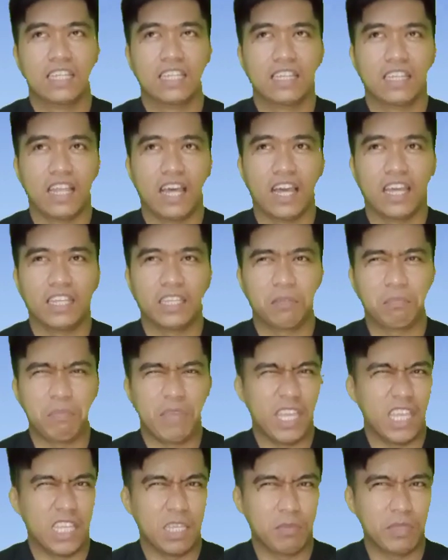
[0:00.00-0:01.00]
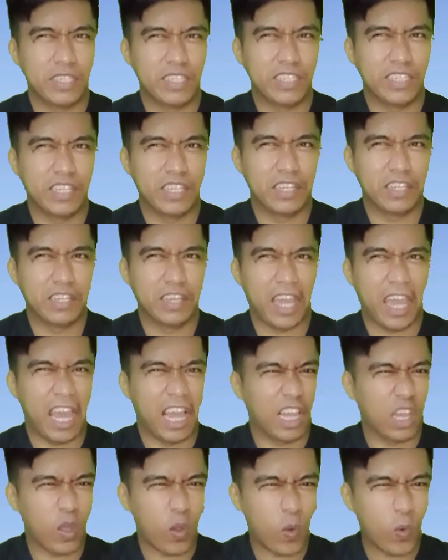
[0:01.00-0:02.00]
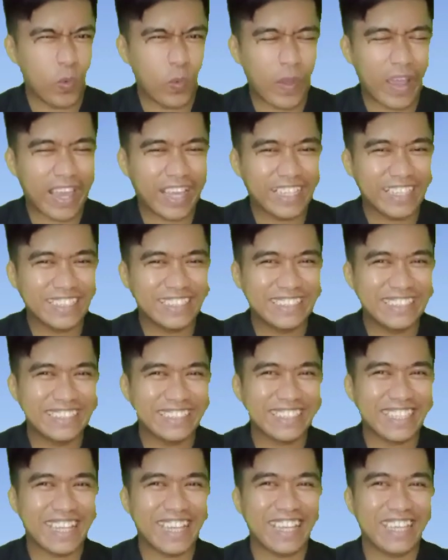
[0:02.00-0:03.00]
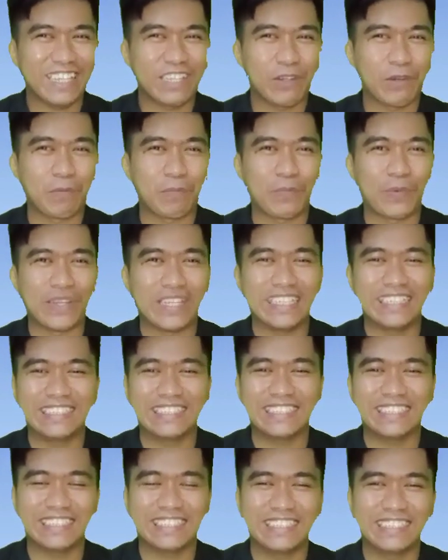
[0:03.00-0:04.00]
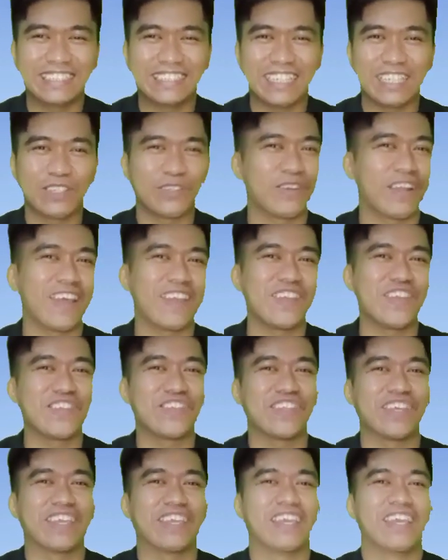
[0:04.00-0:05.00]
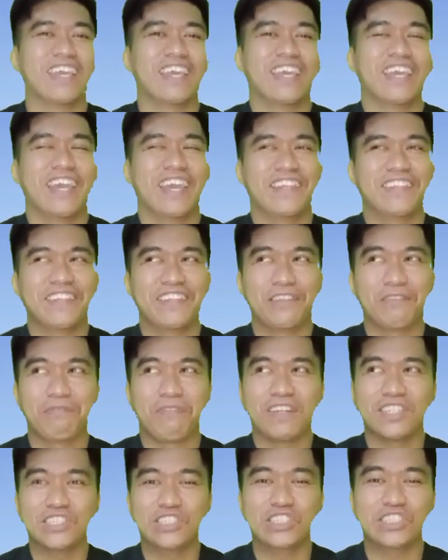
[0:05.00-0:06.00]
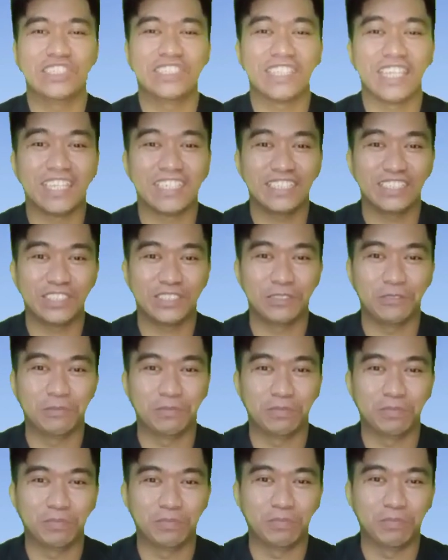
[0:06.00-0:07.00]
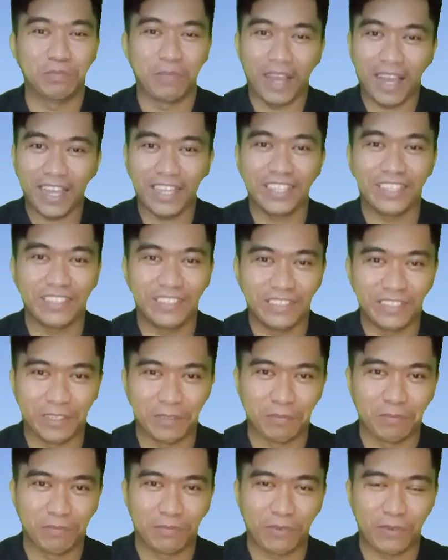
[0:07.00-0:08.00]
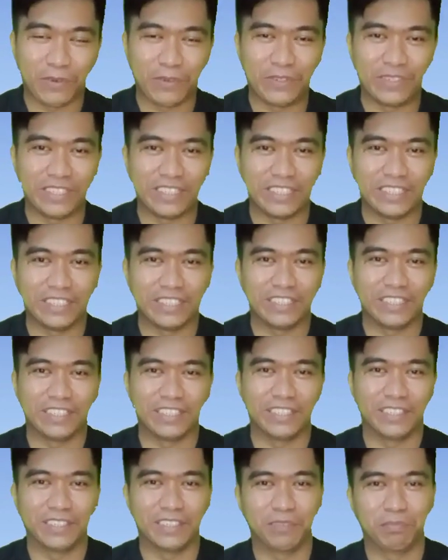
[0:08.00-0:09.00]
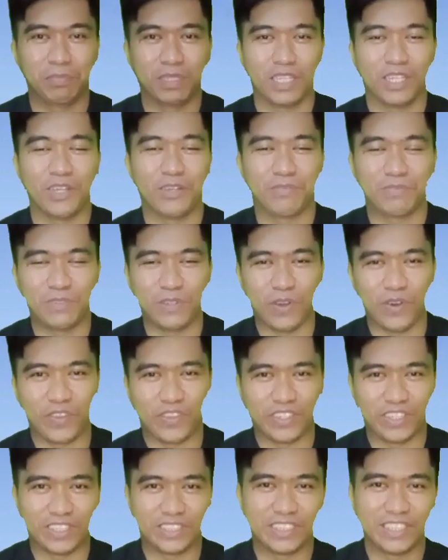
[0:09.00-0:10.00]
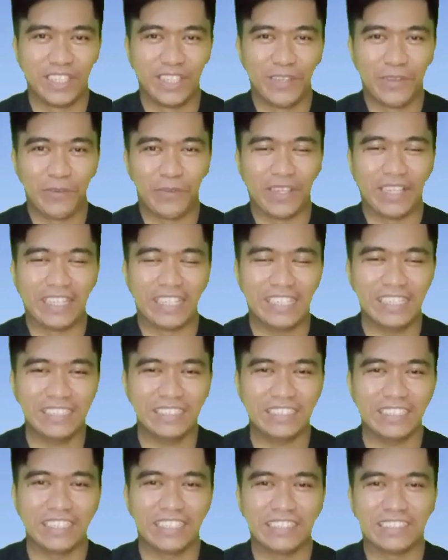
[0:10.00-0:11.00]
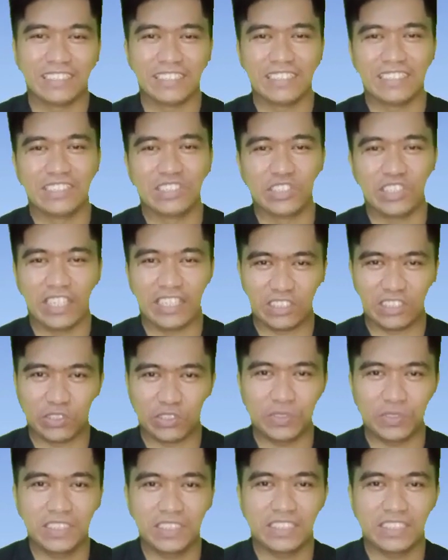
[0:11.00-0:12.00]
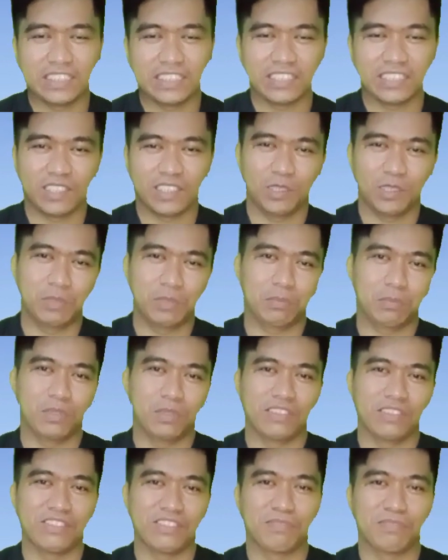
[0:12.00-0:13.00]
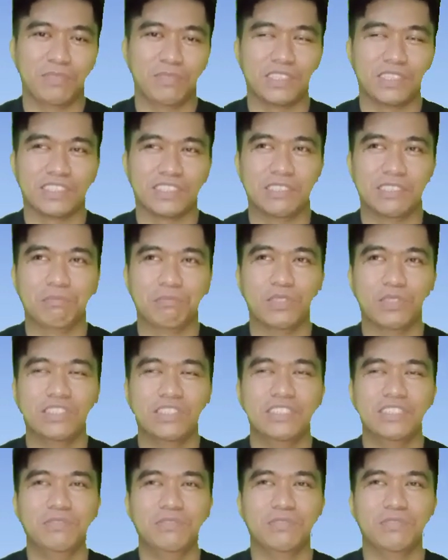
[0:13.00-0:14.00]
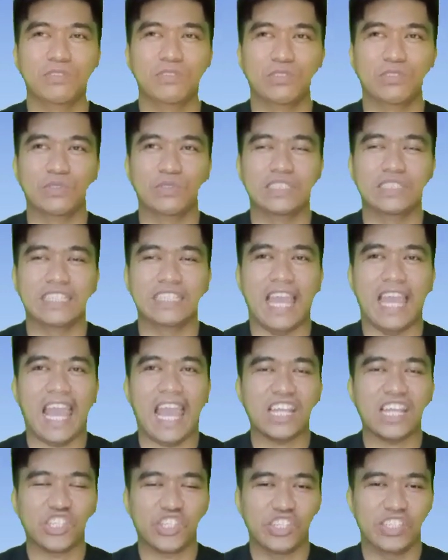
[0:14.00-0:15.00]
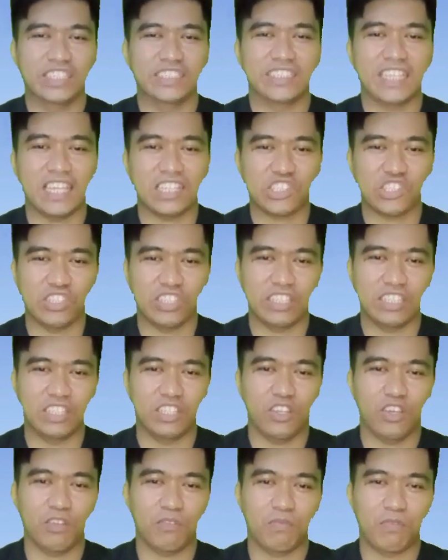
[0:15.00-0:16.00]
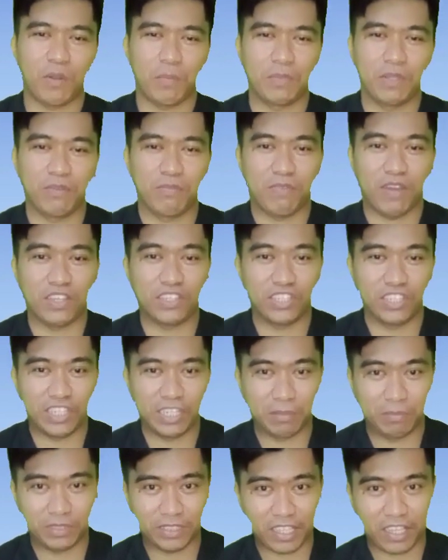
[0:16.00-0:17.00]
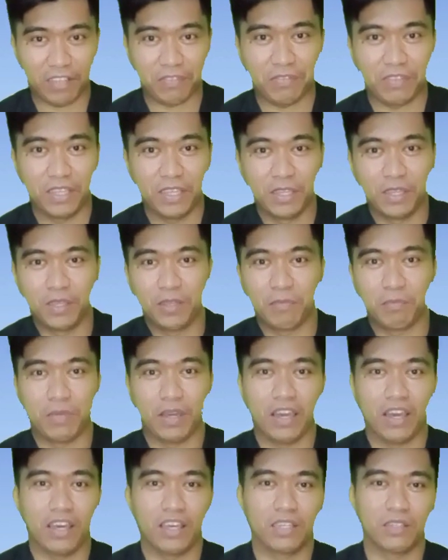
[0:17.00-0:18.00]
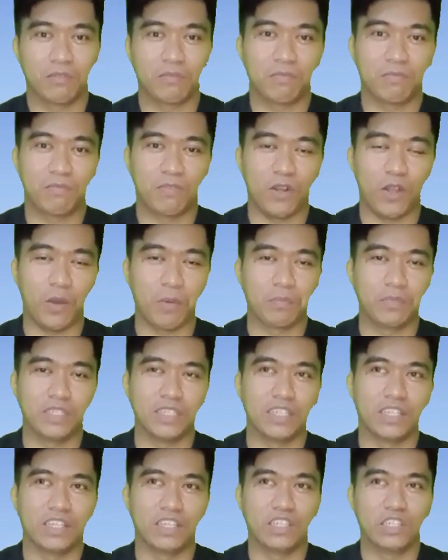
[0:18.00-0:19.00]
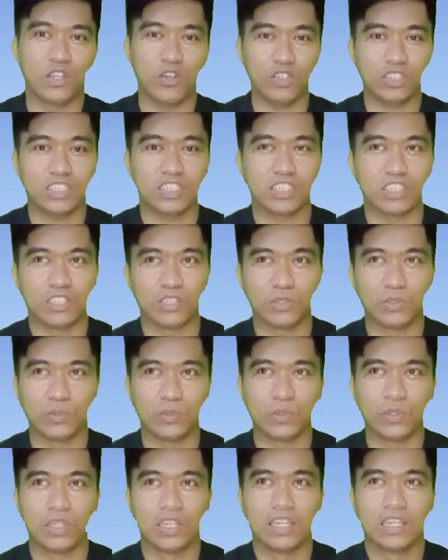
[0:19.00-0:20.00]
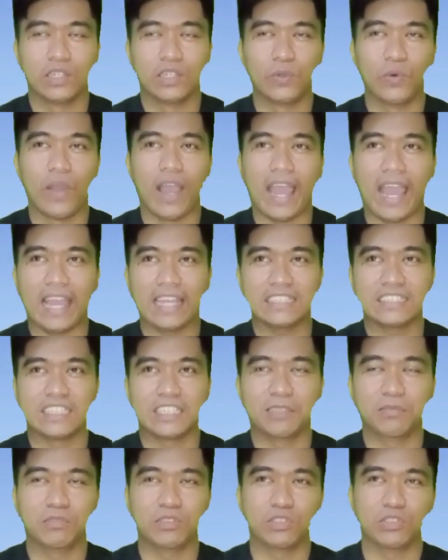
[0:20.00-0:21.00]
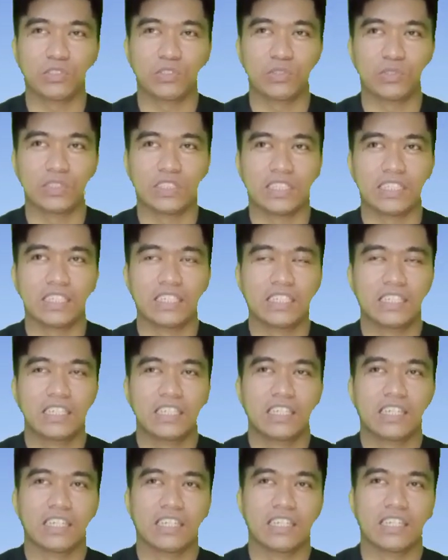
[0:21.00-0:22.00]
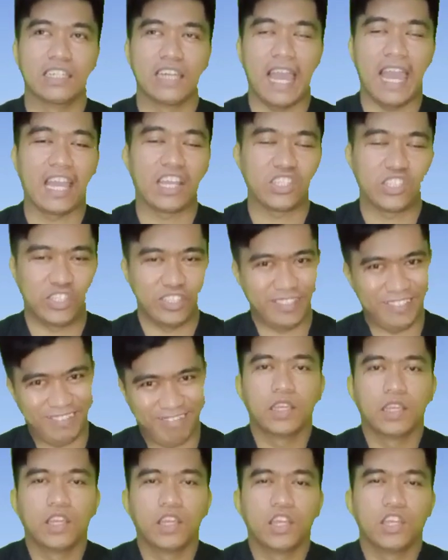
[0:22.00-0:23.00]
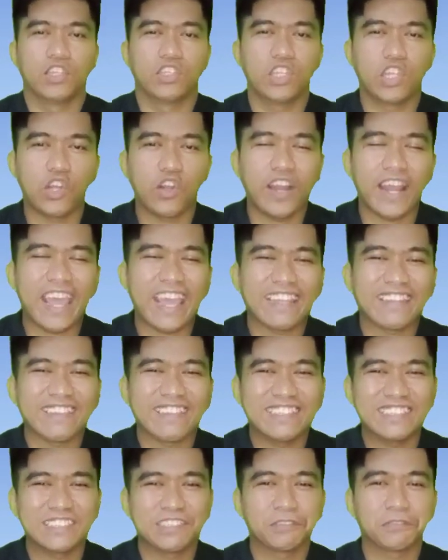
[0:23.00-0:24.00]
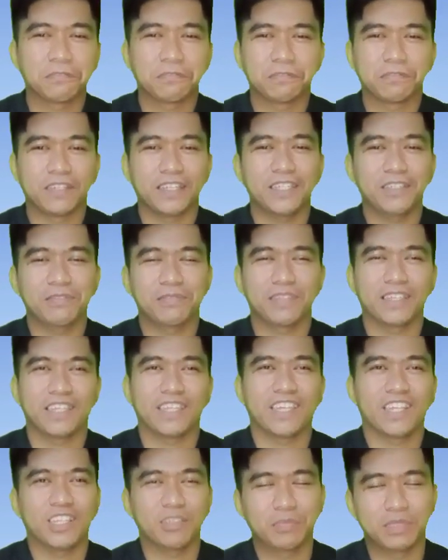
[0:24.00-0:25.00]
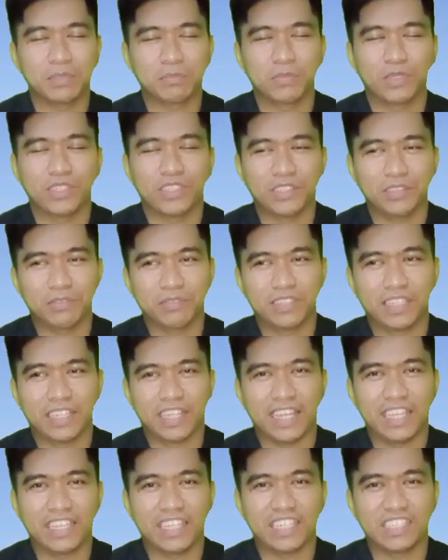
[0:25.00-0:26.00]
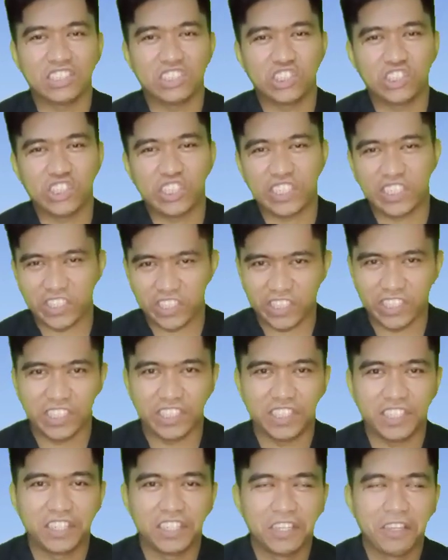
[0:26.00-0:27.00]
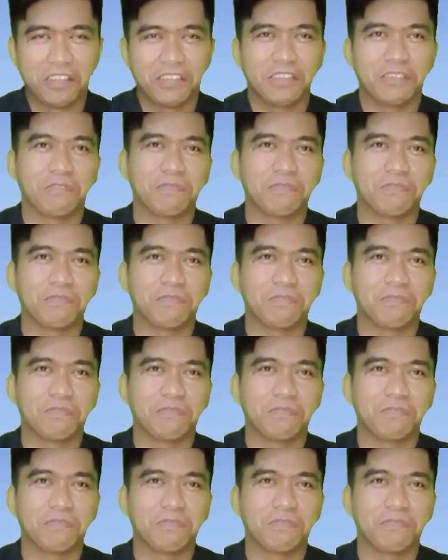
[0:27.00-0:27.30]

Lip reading: like maybe the LOL design or princess design or anything, and then the father decided to buy them for the beloved daughters. Well, this is an extrinsic economic motive, because the motive to do the action is actually not from the father himself, but from the daughter who asked him to do the action. There are at least 5 economic motives that I can share here. The